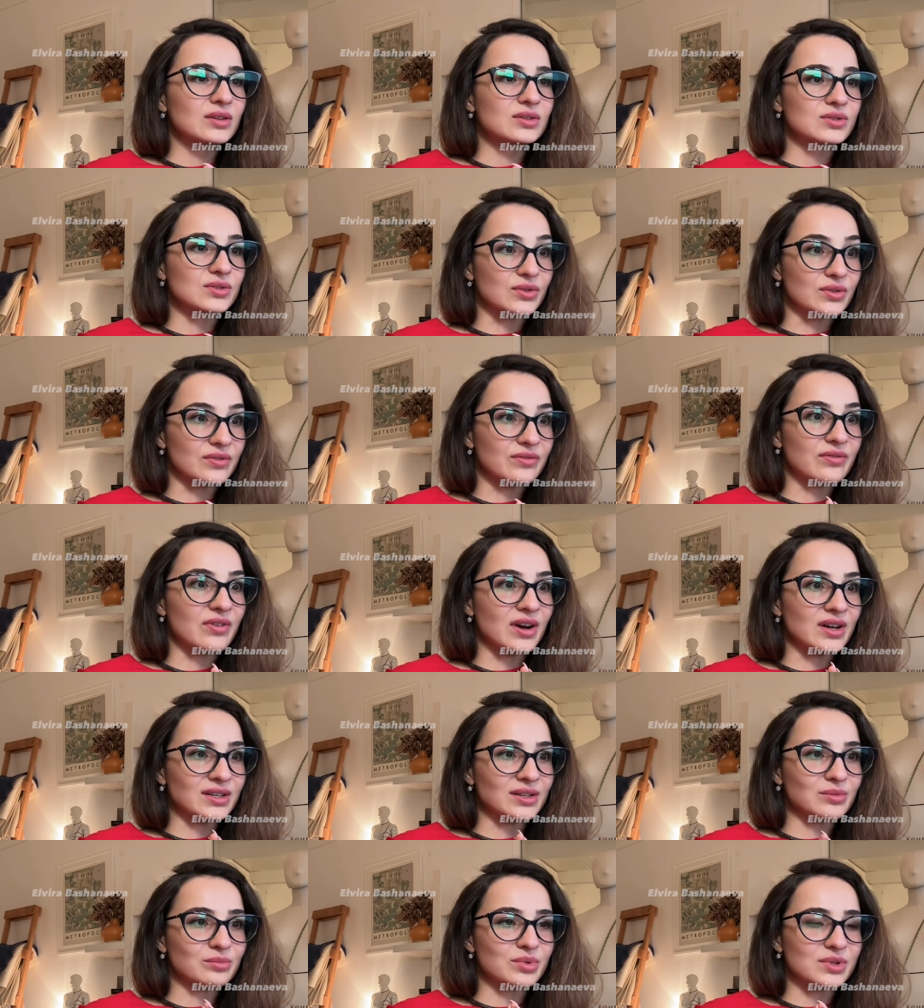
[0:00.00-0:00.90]
to the
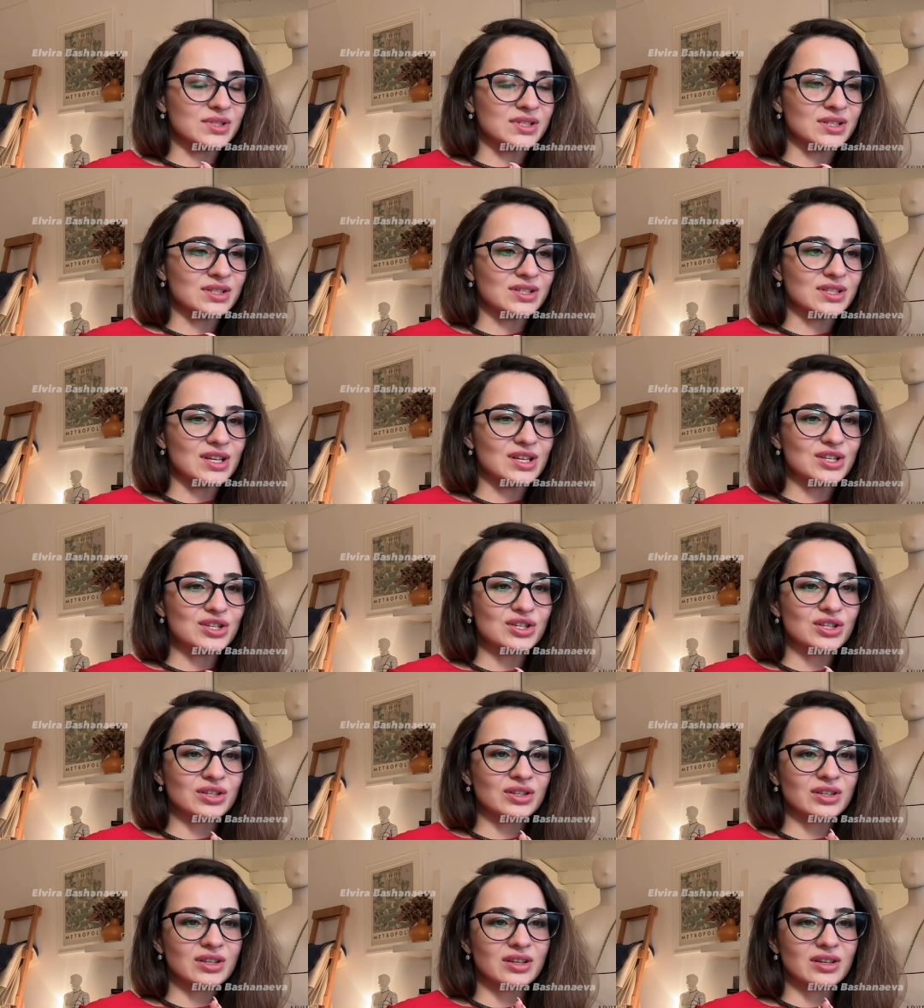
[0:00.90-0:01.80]
final
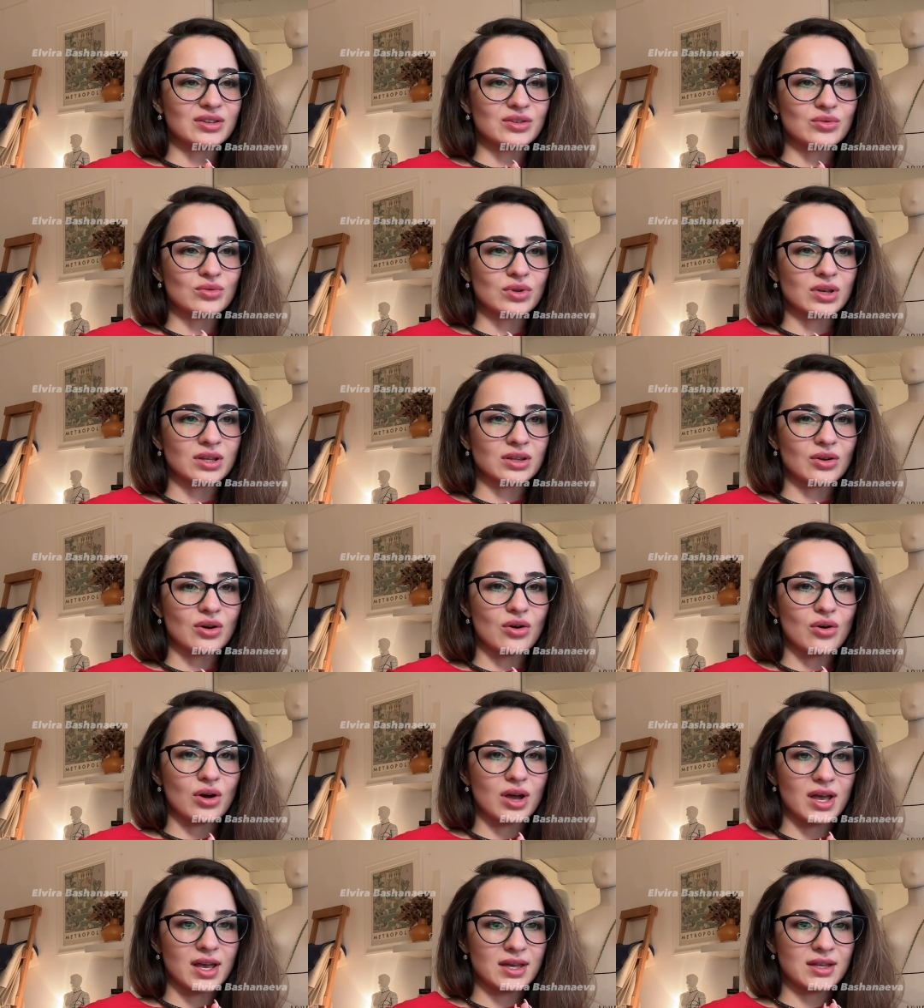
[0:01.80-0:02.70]
presentation, you can go
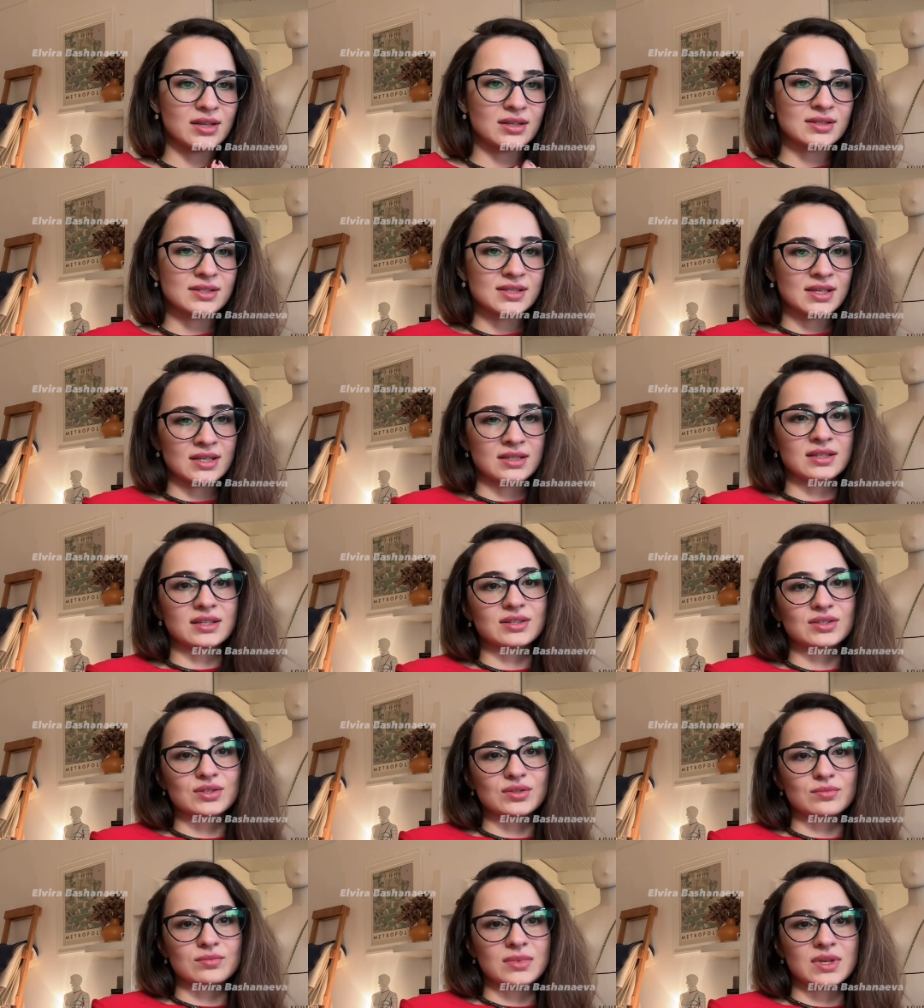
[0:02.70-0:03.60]
ahead and send it
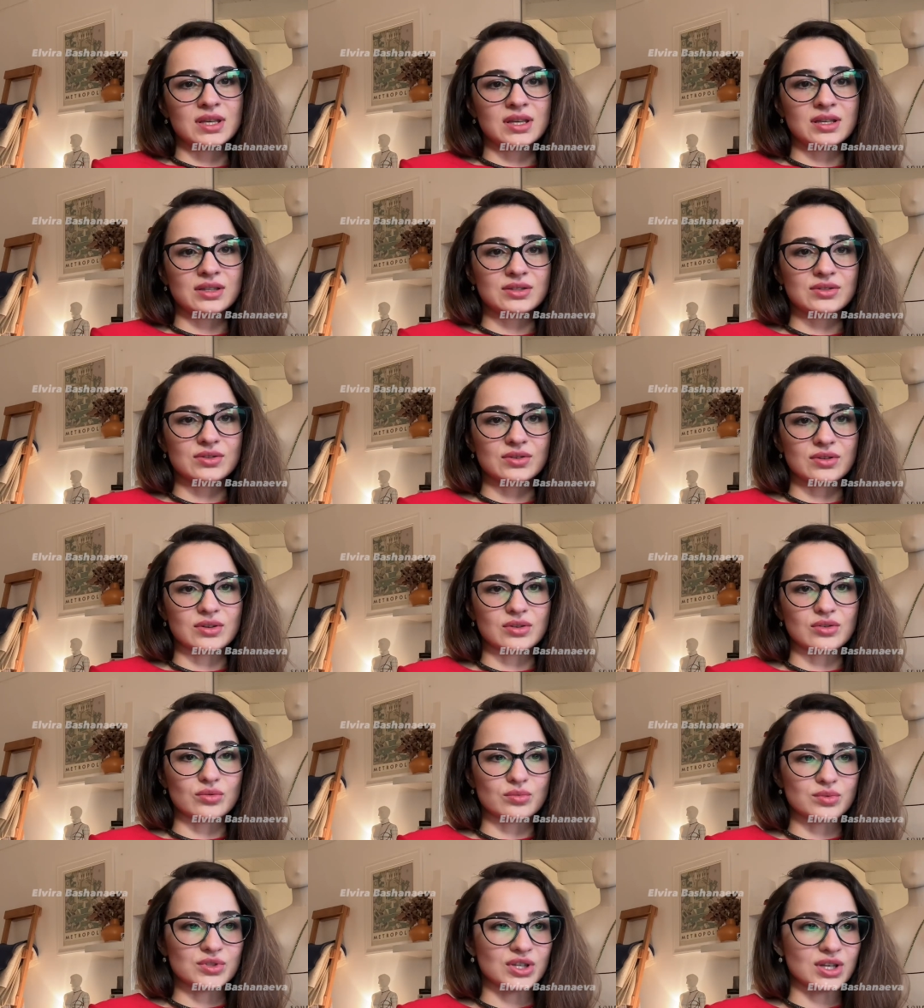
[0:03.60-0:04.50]
to me to the
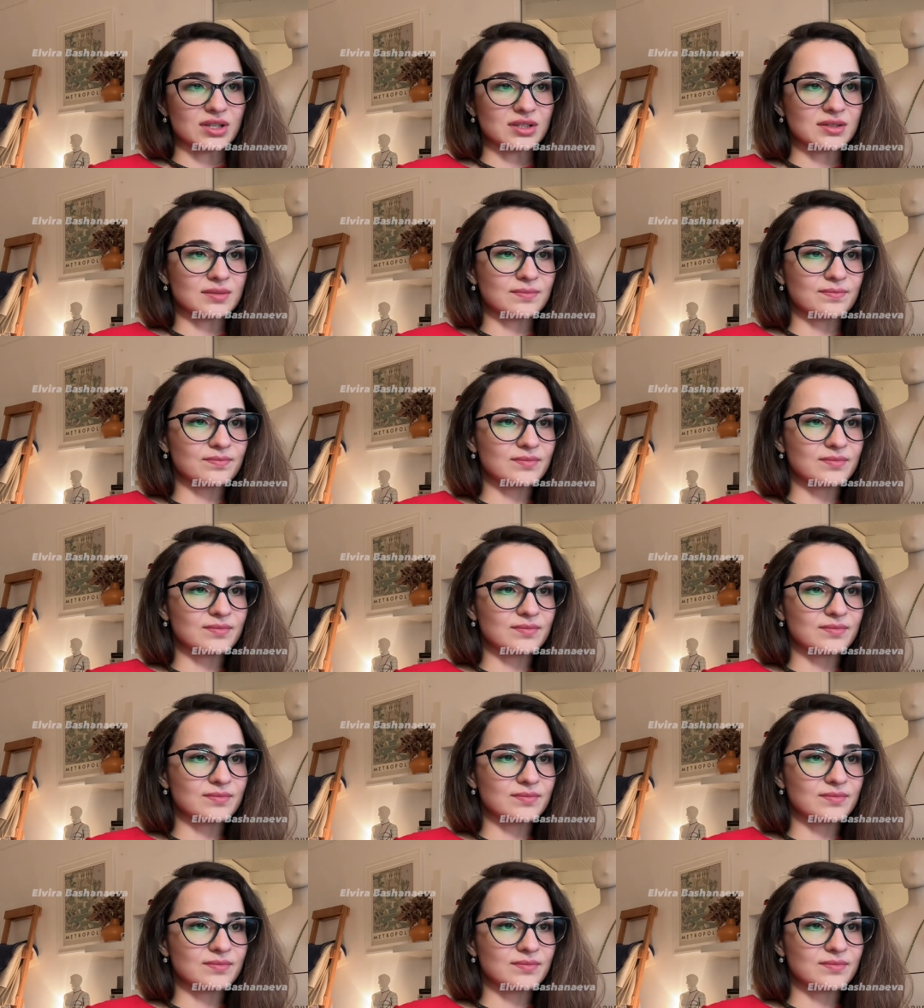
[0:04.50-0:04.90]
group chat.